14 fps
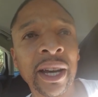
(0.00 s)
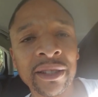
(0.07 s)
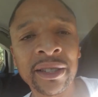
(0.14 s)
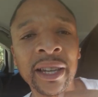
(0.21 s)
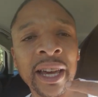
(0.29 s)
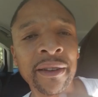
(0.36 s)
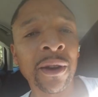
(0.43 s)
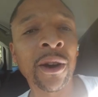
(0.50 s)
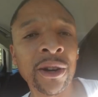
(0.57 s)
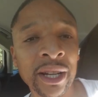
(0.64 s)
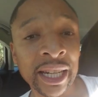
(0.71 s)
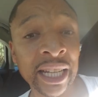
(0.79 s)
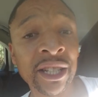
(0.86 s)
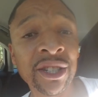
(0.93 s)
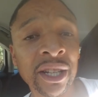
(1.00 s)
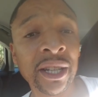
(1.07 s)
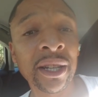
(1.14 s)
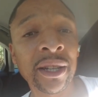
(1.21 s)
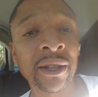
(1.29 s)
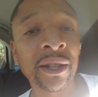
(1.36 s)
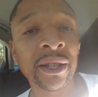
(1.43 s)
I said, have you heard of
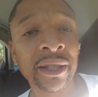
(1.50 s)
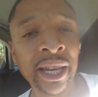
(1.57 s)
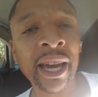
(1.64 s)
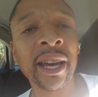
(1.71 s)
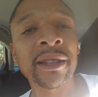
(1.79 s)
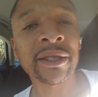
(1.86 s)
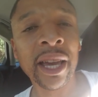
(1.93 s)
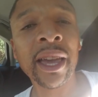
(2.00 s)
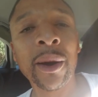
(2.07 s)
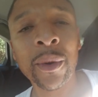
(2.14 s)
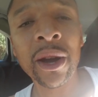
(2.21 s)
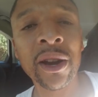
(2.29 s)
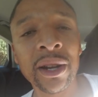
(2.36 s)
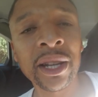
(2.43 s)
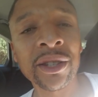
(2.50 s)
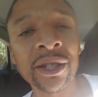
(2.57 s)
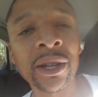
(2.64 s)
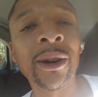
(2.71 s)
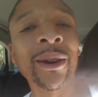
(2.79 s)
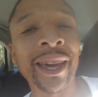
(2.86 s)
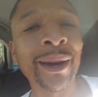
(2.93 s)
lynching? Yes, yeah, we heard of
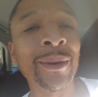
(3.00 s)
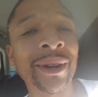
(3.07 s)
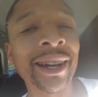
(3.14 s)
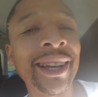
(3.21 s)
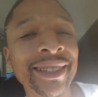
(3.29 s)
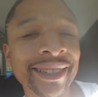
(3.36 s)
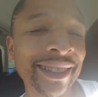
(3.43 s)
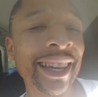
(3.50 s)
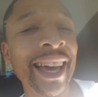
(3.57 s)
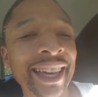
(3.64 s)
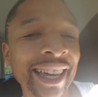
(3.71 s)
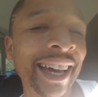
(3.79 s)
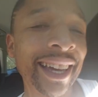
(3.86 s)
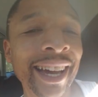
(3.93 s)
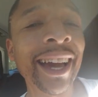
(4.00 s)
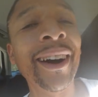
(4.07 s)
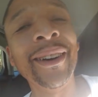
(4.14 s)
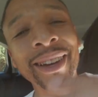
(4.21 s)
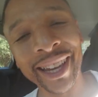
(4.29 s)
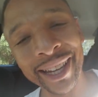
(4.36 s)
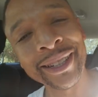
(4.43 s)
lynching. Okay,
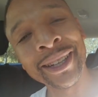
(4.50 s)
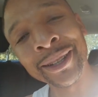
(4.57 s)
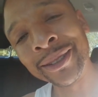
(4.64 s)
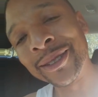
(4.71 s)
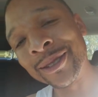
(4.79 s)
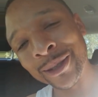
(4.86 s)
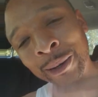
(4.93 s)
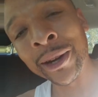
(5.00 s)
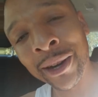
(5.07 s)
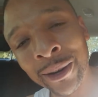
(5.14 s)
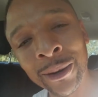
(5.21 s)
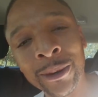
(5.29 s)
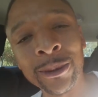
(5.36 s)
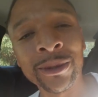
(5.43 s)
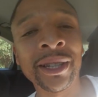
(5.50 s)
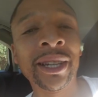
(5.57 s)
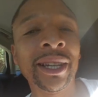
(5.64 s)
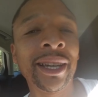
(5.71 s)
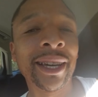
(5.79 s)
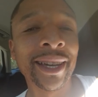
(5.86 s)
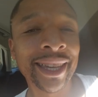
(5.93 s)
okay, then the story goes.
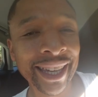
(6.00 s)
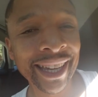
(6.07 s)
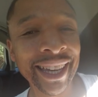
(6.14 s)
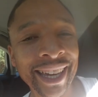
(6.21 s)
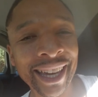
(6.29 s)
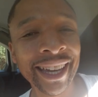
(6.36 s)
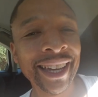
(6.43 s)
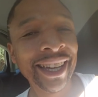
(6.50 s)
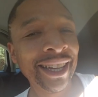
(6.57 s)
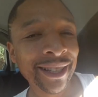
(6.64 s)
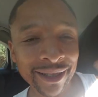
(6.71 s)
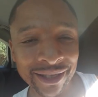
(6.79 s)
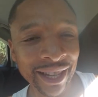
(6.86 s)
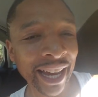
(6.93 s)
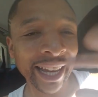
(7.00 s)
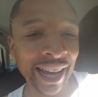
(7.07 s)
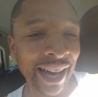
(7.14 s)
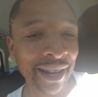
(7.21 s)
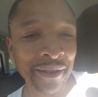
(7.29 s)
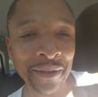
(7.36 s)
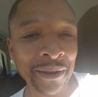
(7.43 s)
Check it
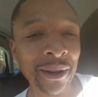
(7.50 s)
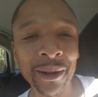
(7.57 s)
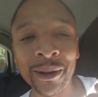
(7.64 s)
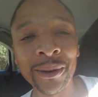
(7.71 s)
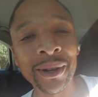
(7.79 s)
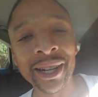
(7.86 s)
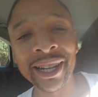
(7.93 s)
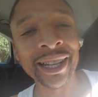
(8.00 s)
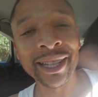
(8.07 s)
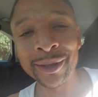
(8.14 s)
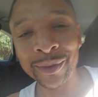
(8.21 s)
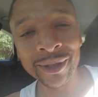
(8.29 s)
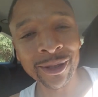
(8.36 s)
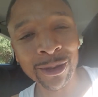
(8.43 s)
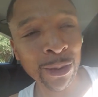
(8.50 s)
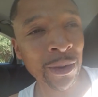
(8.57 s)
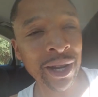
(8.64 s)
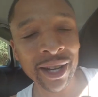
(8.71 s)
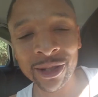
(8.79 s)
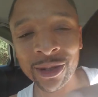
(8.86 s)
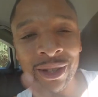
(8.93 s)
out if you don't know what it is. It was
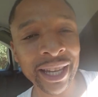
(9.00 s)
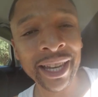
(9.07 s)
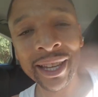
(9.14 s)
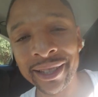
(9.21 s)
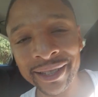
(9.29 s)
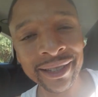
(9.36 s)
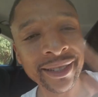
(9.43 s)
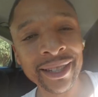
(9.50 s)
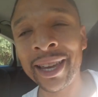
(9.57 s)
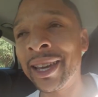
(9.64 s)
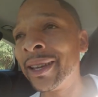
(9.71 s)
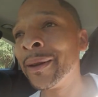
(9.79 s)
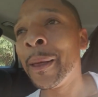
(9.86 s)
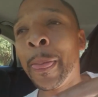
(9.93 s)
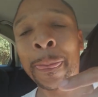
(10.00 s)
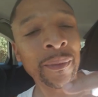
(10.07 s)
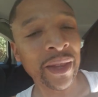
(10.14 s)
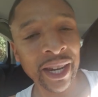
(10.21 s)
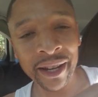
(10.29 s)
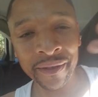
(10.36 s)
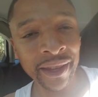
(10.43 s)
300 years, he said,
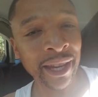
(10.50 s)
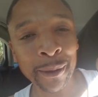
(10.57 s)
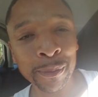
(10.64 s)
that if they